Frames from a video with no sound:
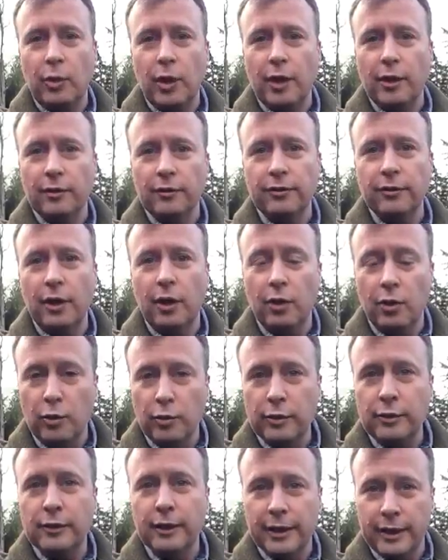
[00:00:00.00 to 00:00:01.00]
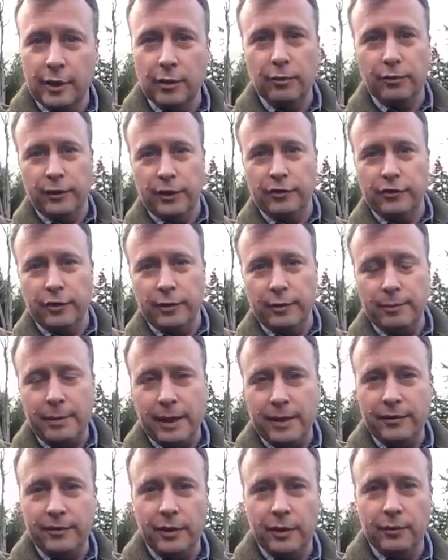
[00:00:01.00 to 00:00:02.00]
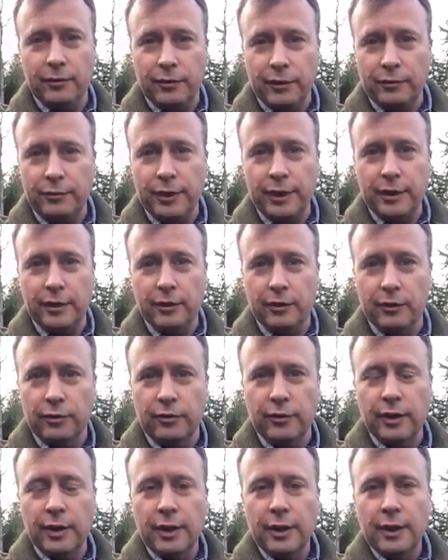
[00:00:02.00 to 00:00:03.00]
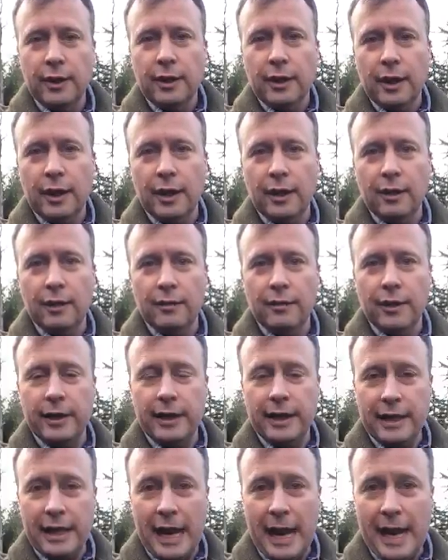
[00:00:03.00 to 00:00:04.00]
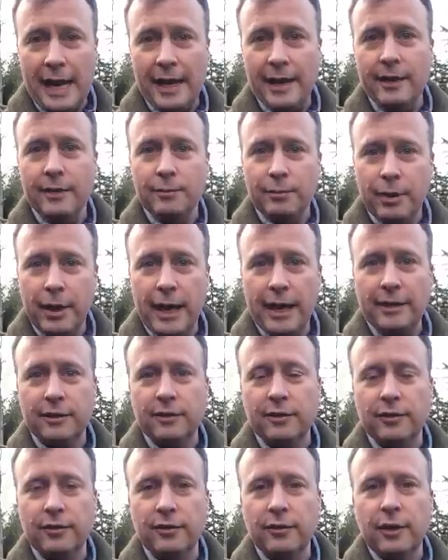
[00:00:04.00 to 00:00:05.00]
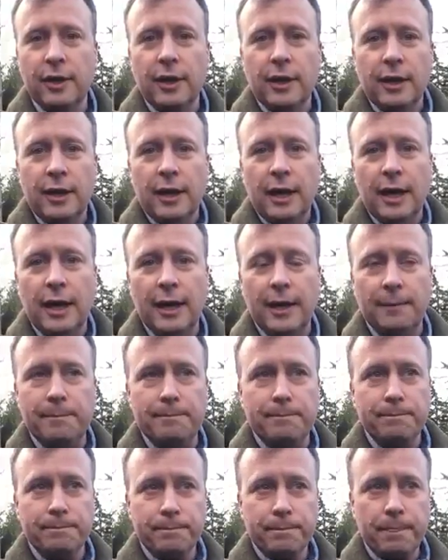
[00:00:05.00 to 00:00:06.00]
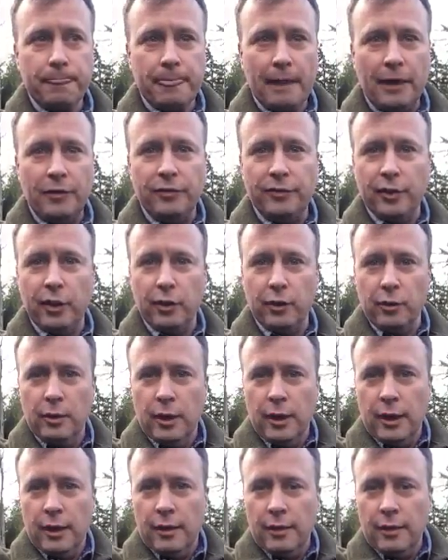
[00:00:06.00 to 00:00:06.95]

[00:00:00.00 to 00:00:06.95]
Wang's own clinical vision based on 50 years that he had in practice. And so